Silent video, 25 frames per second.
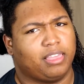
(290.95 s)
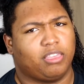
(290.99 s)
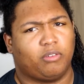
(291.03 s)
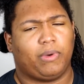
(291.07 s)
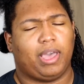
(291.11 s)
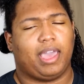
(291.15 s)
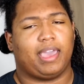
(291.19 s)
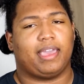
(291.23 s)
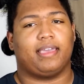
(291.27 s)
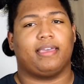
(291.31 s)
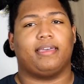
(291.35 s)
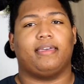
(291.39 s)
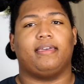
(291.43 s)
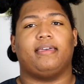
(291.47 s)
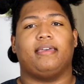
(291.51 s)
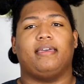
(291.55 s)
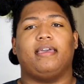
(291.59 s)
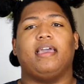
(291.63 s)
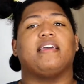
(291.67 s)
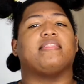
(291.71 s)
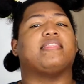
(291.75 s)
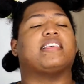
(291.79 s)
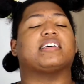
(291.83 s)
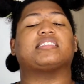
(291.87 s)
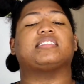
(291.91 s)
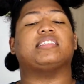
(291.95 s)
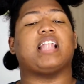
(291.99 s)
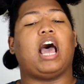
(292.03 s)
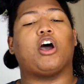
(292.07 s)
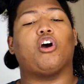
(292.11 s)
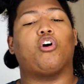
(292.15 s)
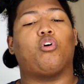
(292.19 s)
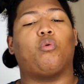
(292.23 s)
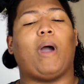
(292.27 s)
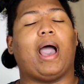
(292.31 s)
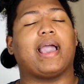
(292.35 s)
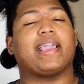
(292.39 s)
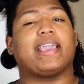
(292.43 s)
the way. That's not
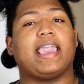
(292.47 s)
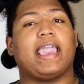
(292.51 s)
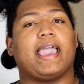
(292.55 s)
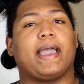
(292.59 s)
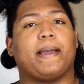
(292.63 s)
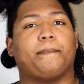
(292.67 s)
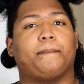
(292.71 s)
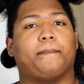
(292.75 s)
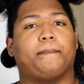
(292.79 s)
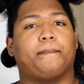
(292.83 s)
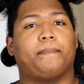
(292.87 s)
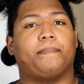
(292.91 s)
who I am.